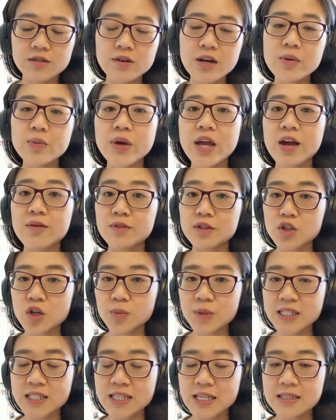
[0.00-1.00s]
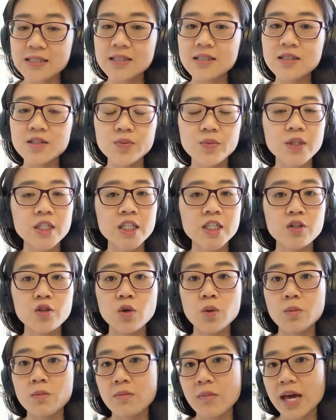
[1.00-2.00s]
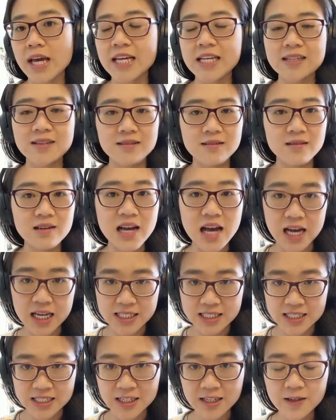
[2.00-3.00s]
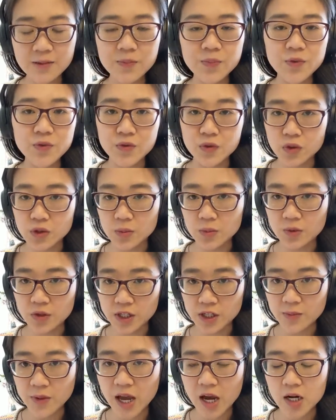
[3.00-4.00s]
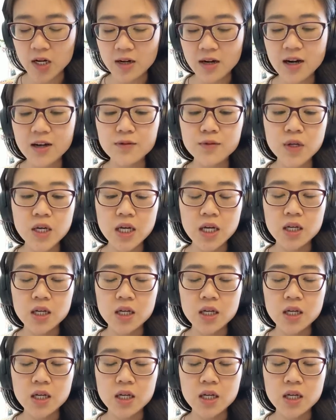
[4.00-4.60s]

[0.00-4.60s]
right, we have a topic sentence, which is your main idea for the body paragraph,